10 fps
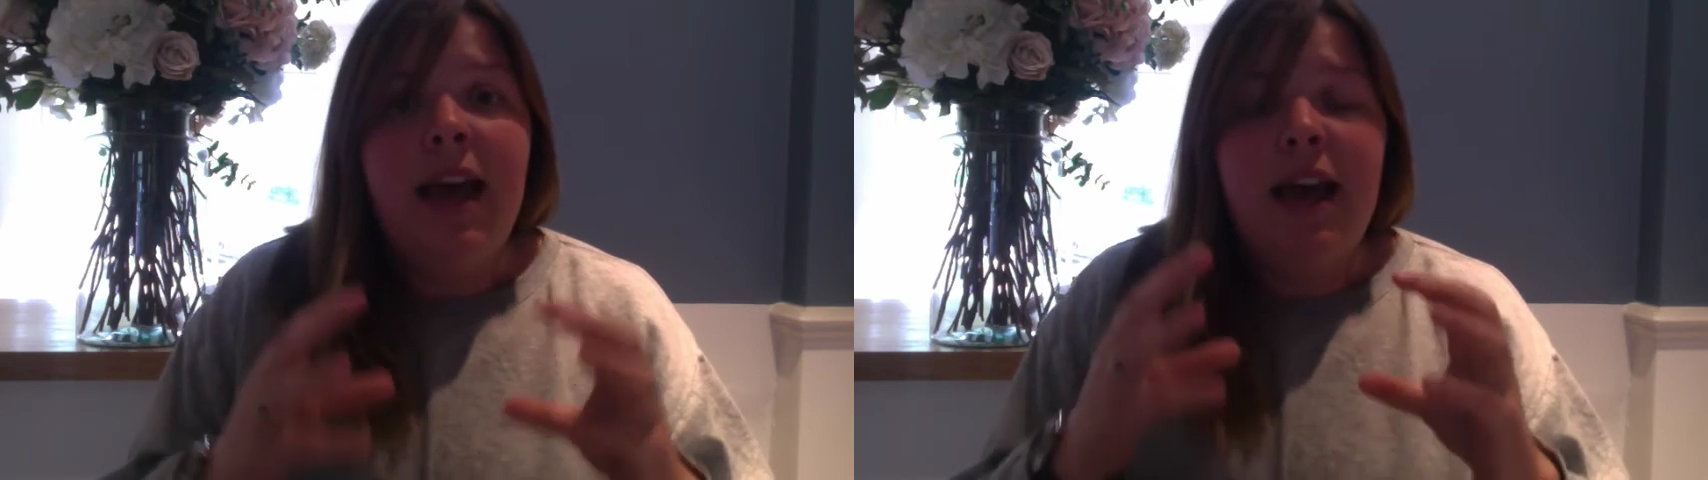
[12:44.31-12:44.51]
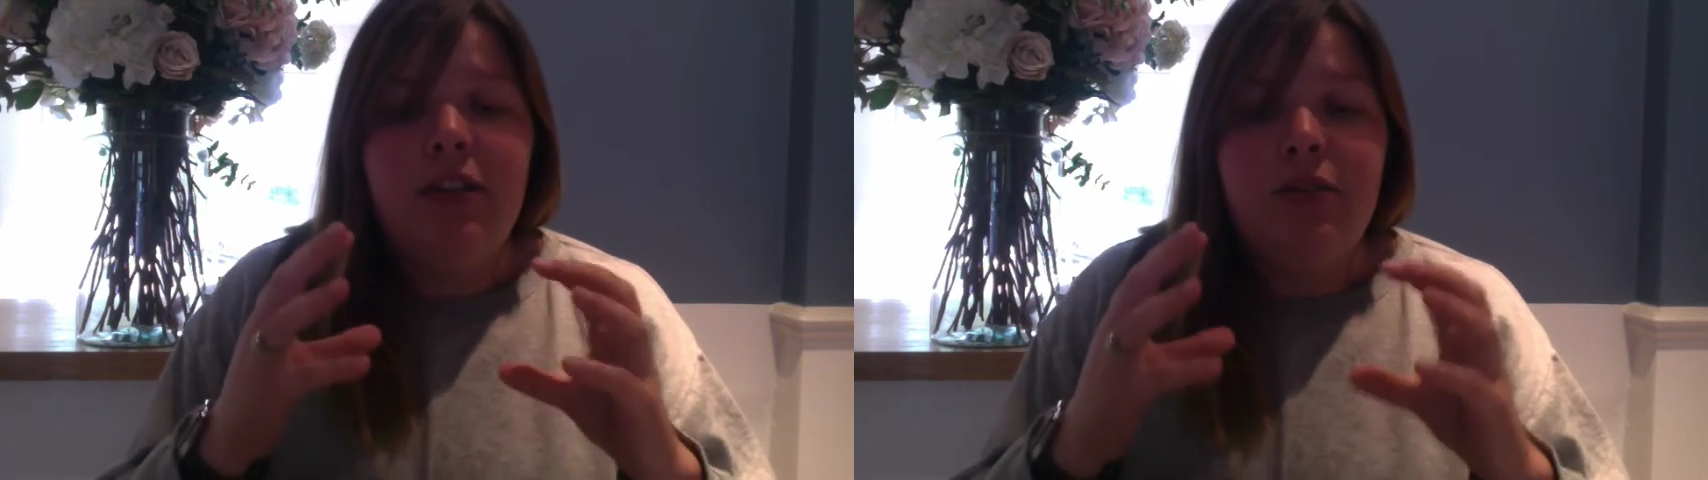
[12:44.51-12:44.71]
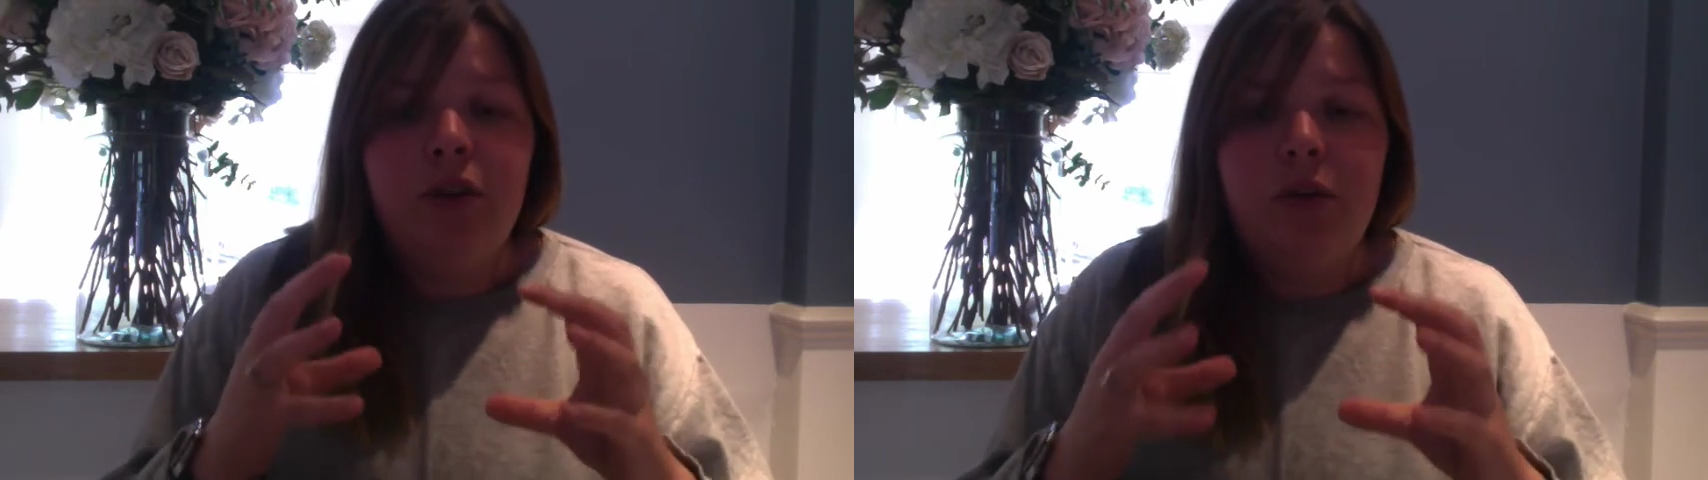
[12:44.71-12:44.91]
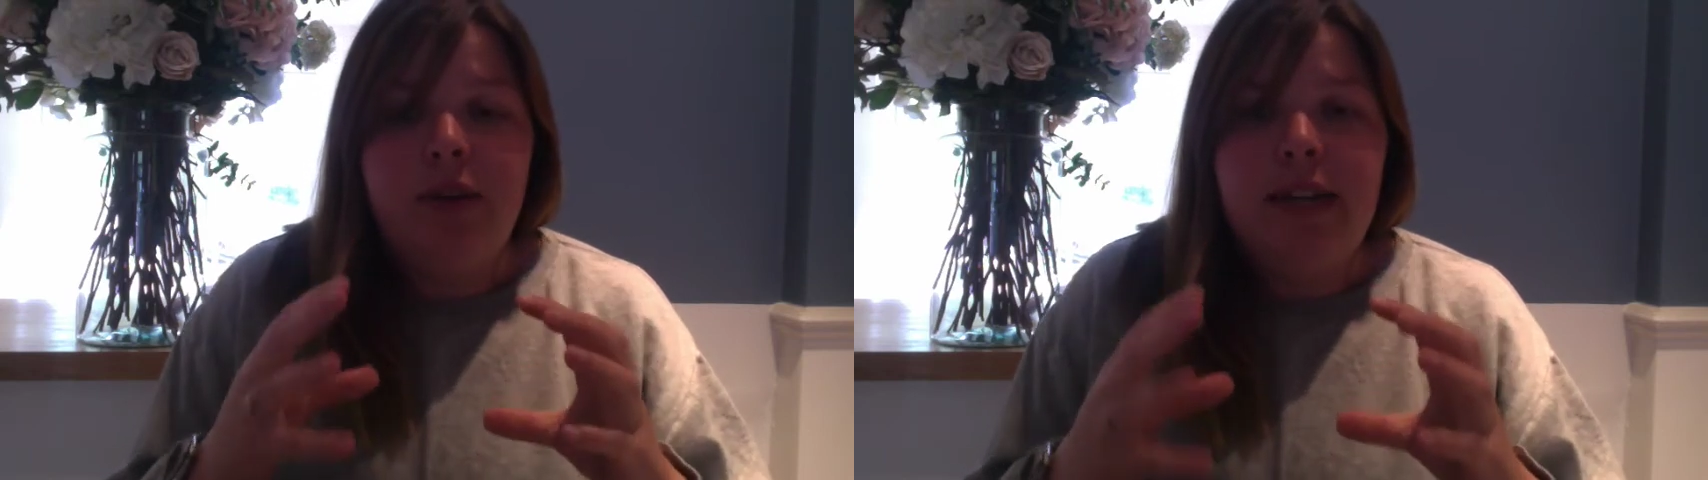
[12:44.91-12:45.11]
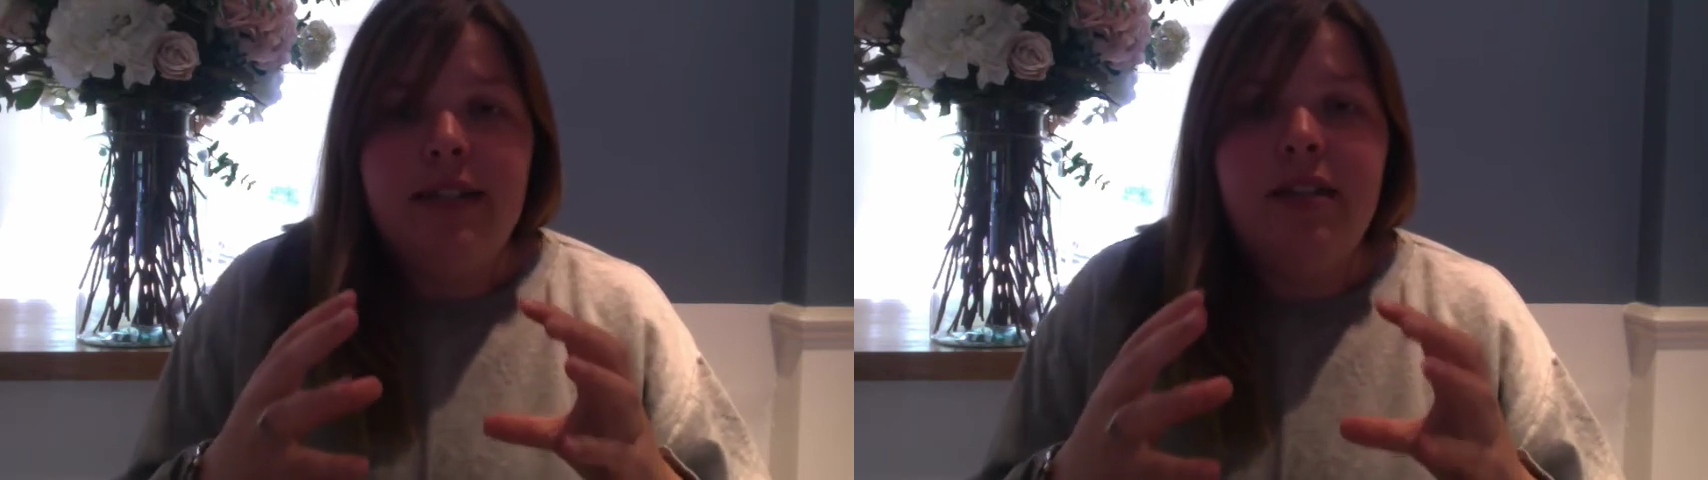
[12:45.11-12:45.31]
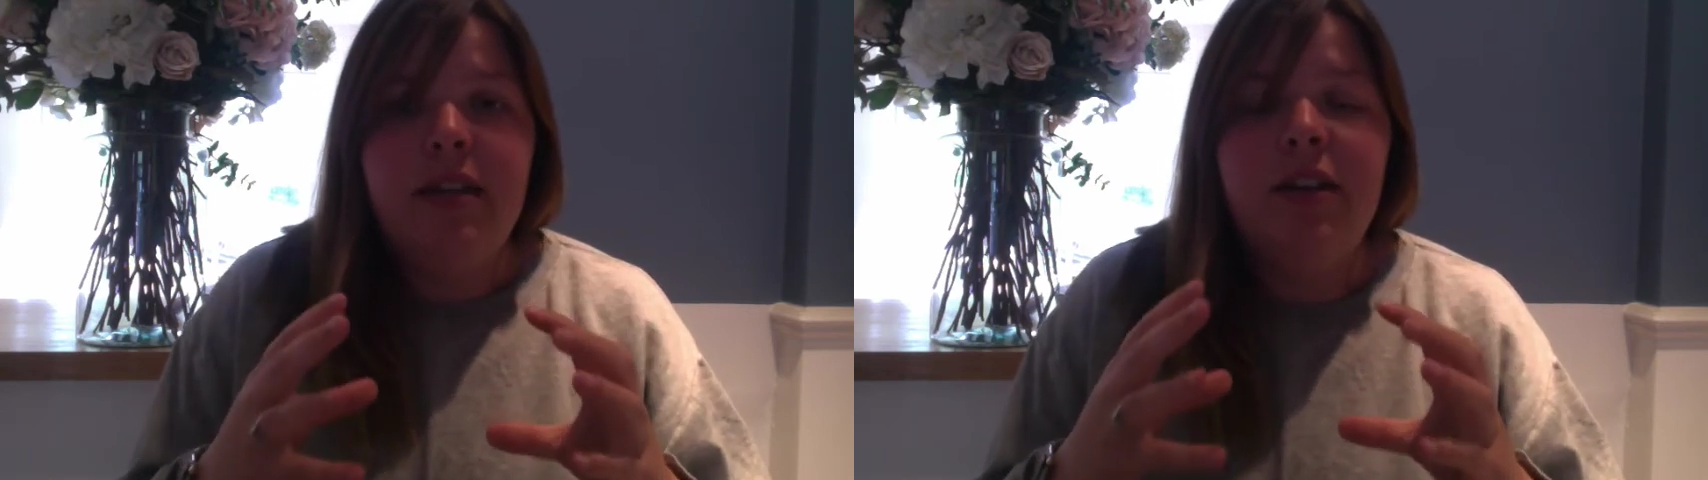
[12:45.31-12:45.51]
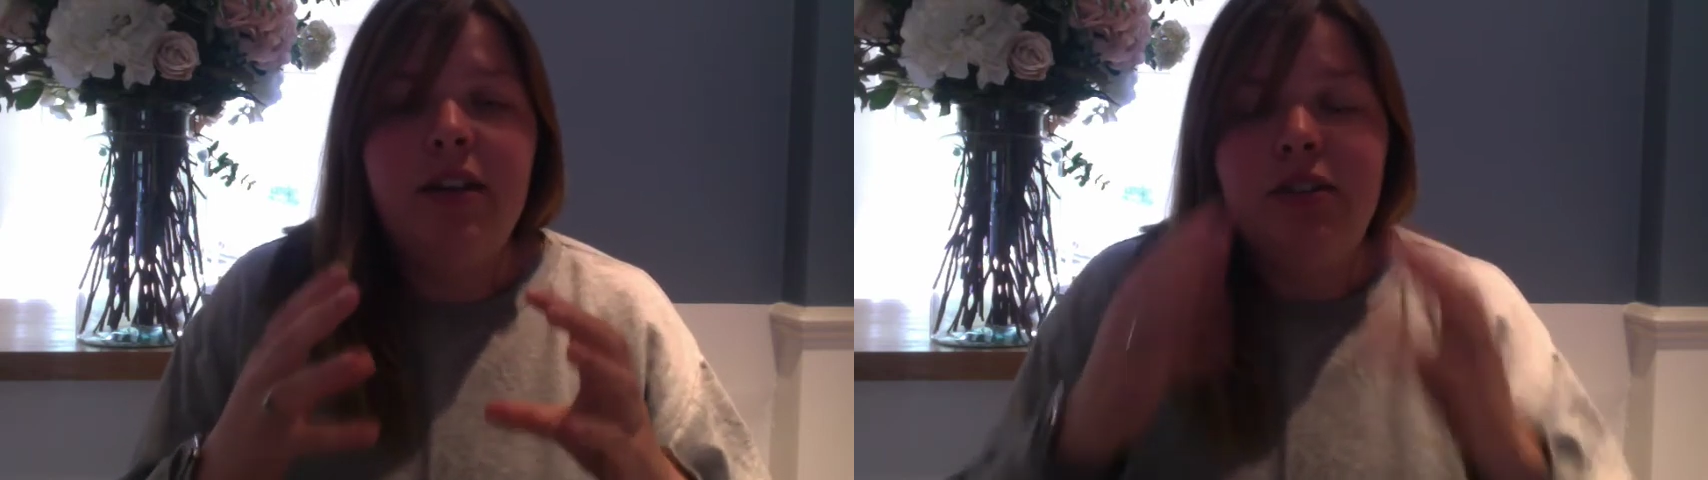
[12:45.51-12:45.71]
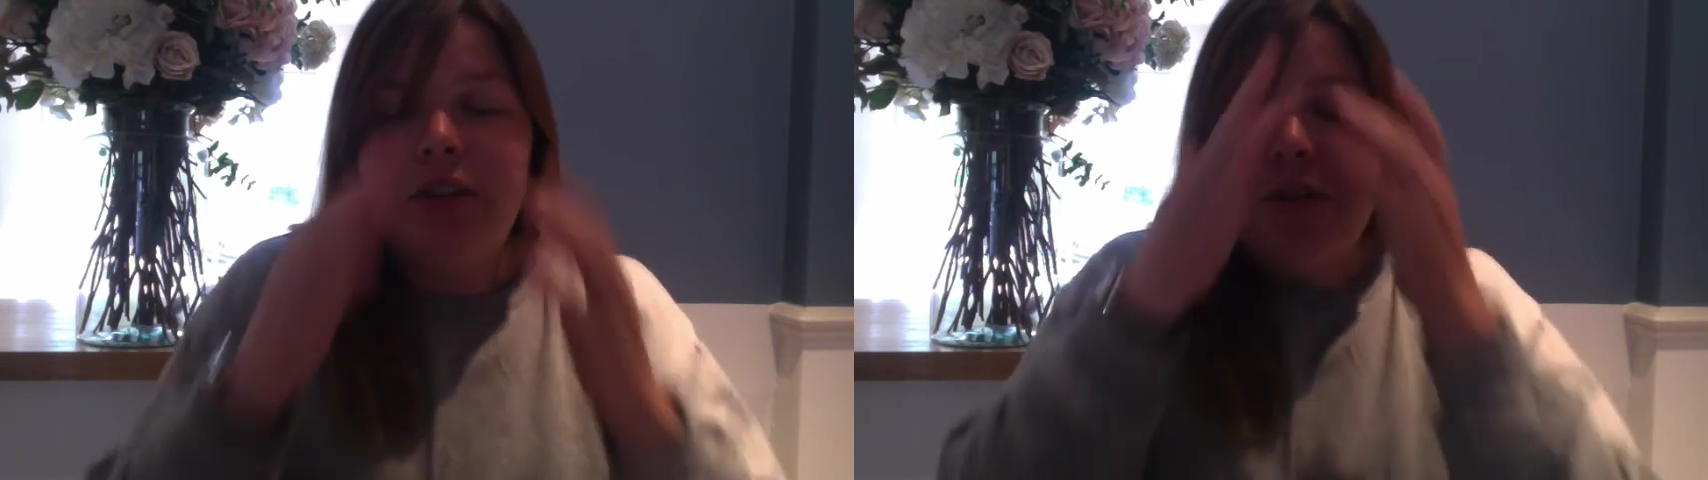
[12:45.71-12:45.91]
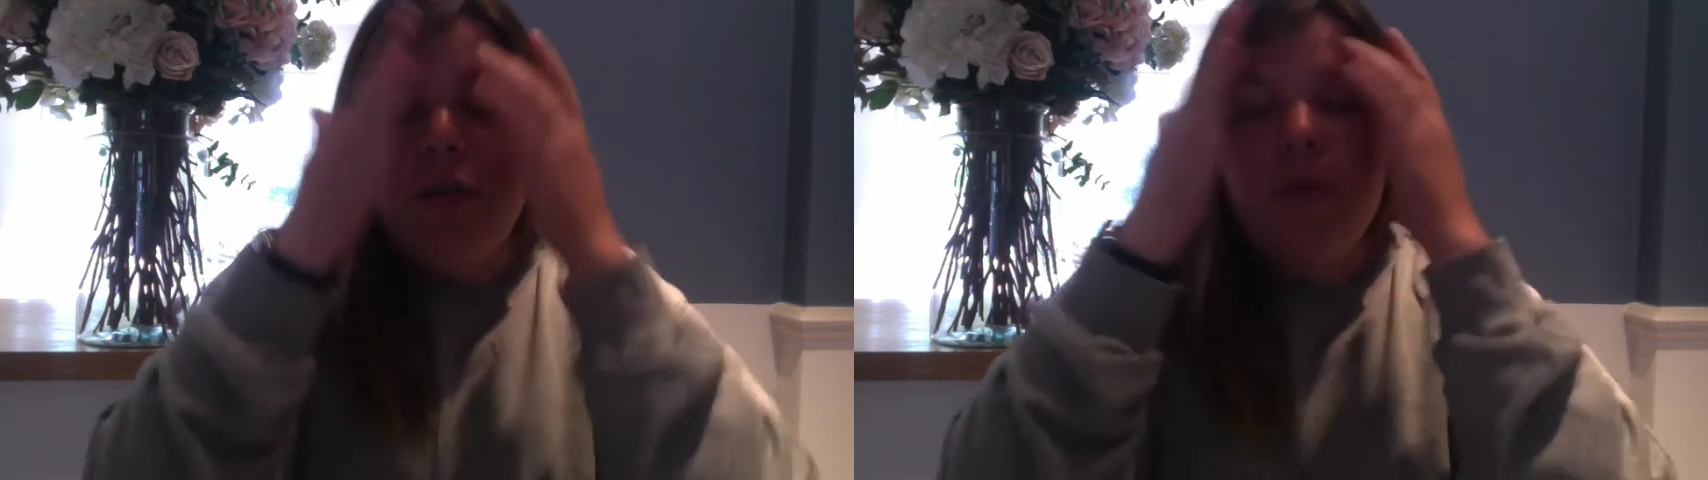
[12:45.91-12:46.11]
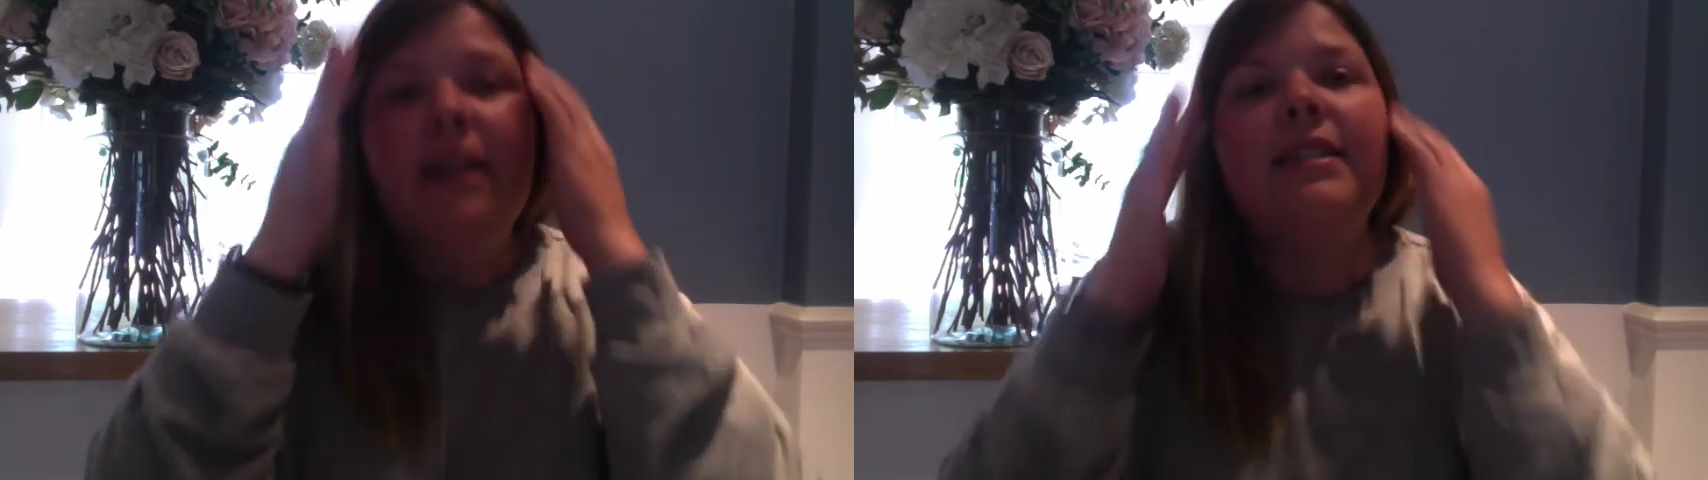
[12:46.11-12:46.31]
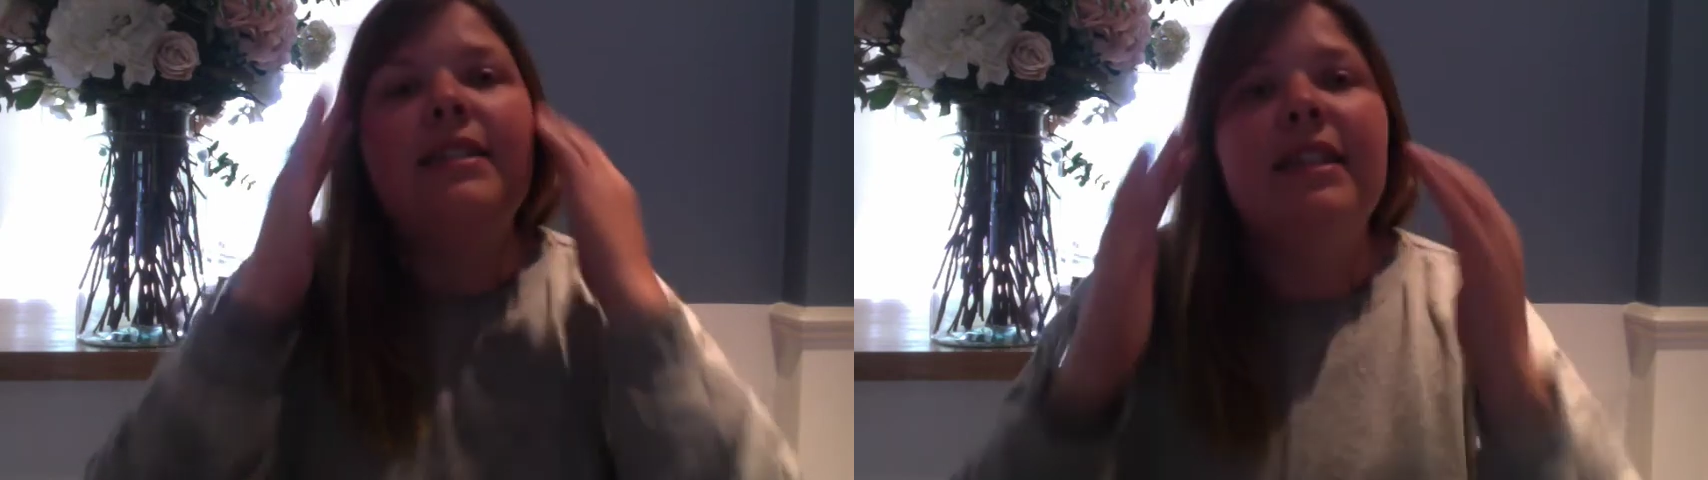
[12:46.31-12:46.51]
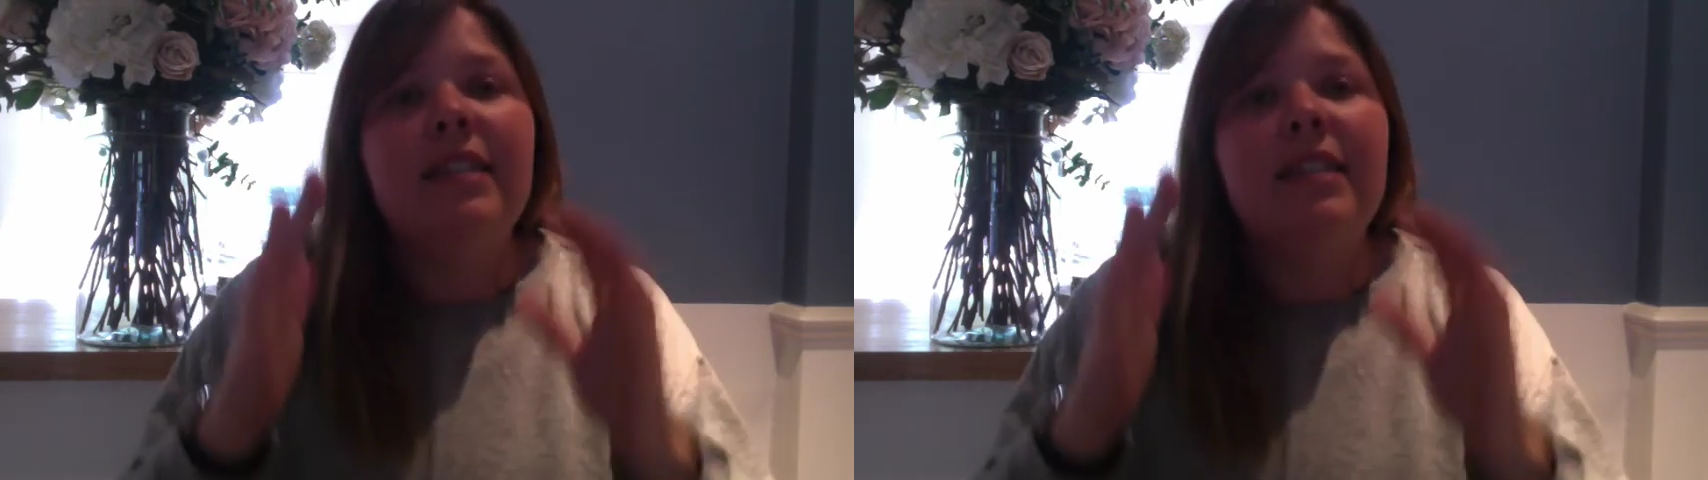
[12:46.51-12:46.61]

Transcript: And you don't always need